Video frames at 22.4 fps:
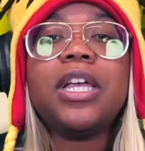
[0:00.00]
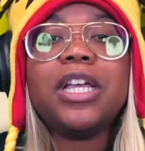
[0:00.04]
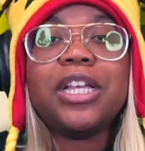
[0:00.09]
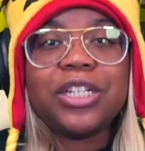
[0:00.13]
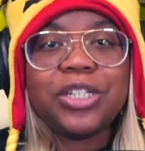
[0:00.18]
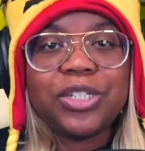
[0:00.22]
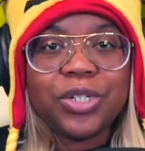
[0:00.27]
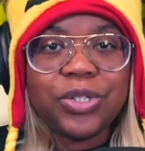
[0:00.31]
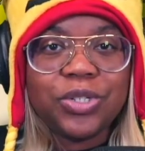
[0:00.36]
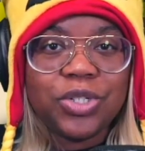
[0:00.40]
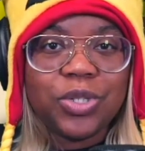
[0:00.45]

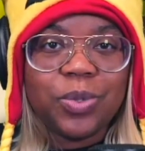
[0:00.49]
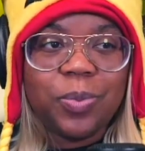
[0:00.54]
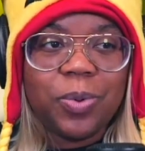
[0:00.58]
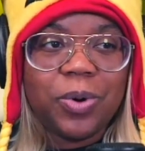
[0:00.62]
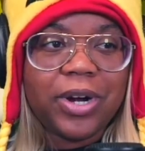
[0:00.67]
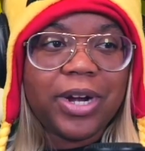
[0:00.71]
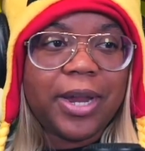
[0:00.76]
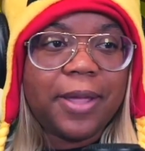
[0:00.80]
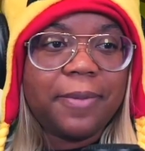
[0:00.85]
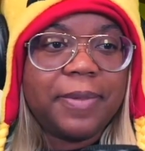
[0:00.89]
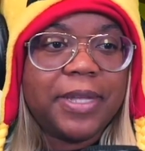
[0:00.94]
to
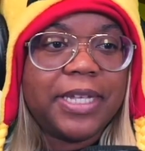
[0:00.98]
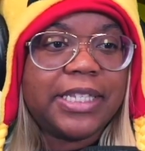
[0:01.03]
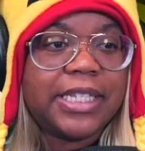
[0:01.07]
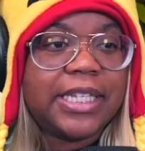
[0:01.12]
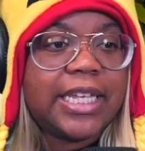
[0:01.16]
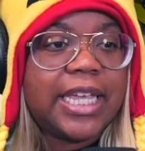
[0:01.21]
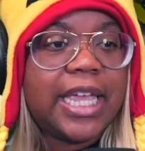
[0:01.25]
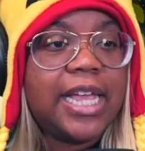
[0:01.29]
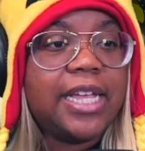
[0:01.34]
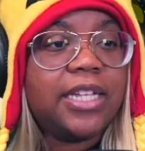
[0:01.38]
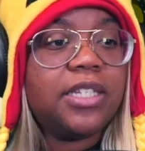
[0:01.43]
support
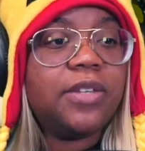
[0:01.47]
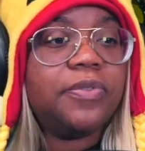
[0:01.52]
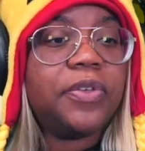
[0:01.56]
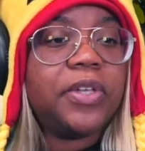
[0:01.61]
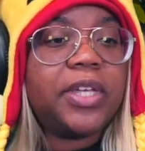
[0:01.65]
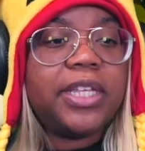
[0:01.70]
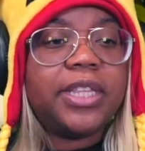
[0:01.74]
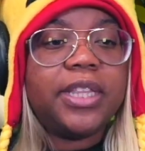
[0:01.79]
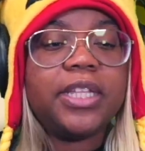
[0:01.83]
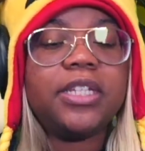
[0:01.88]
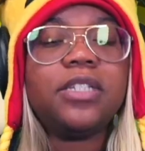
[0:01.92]
Amazing Cakes. If
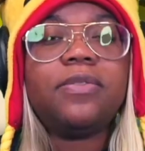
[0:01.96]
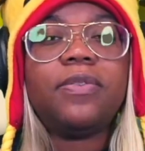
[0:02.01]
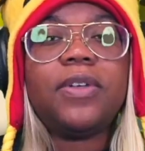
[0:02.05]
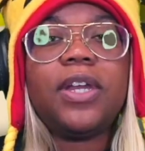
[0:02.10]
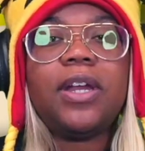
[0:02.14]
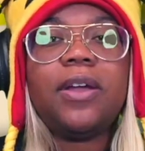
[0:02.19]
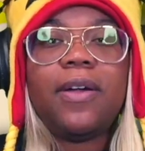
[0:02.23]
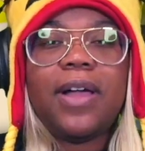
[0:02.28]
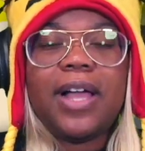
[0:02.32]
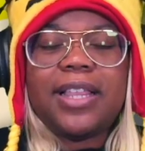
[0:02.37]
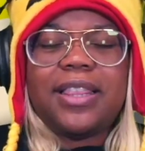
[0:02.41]
you like this
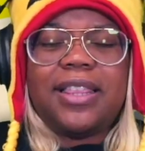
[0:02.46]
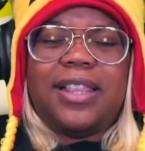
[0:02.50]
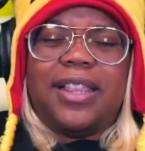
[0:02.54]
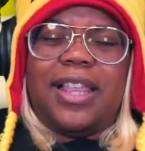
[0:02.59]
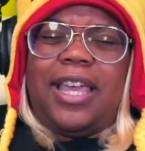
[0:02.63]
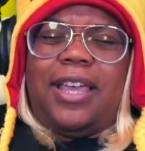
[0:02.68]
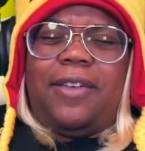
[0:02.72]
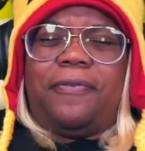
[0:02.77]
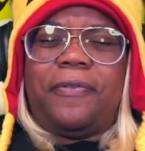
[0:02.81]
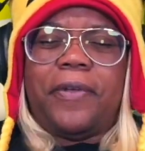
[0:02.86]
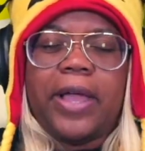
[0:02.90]
video, hug the
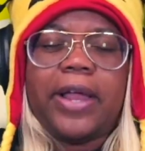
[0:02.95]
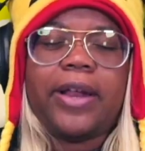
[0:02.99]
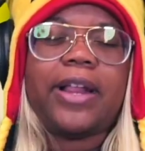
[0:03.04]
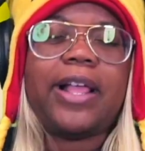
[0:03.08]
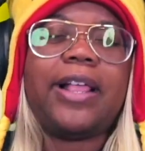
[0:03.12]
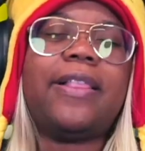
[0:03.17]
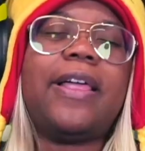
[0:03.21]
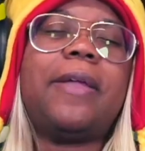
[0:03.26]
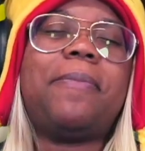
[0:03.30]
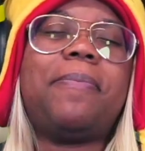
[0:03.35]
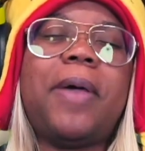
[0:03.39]
life out of
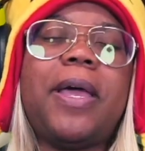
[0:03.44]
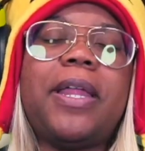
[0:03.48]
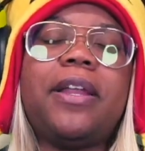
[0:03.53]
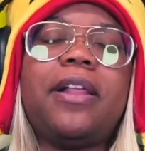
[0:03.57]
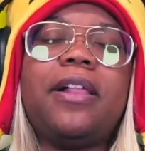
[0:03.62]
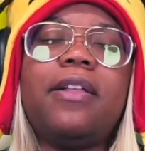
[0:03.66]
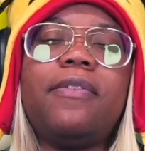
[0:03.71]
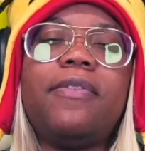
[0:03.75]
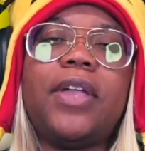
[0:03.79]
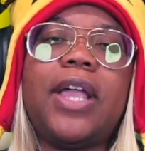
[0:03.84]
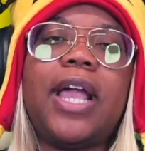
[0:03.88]
that like
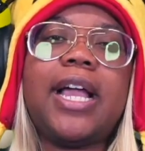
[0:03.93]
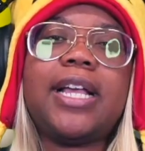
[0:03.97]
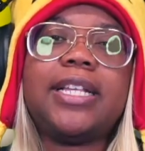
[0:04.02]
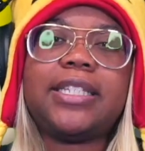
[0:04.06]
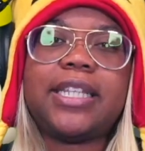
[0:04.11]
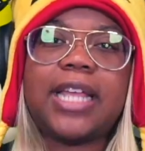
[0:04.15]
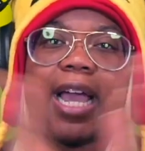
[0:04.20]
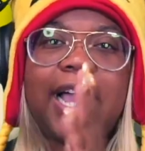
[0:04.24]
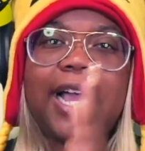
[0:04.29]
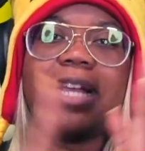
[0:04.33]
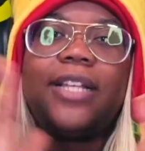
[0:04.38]
button. I love you
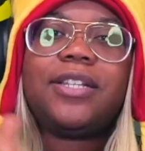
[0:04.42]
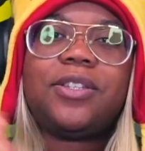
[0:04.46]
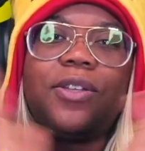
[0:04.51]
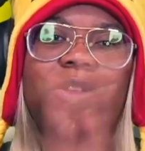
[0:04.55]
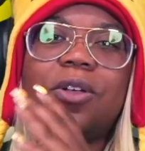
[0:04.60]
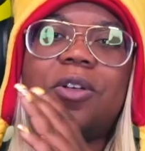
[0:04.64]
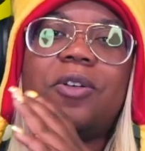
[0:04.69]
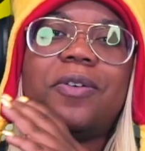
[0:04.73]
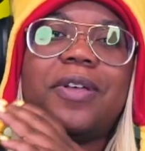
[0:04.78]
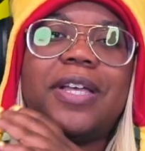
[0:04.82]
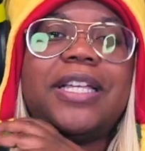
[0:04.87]
guys as
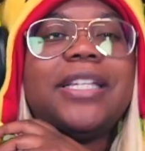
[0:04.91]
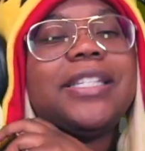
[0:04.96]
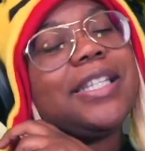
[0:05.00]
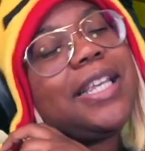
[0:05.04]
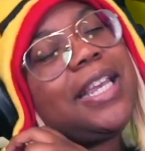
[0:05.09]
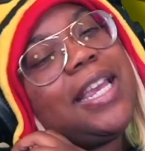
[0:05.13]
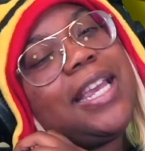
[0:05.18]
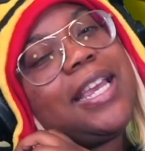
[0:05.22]
always.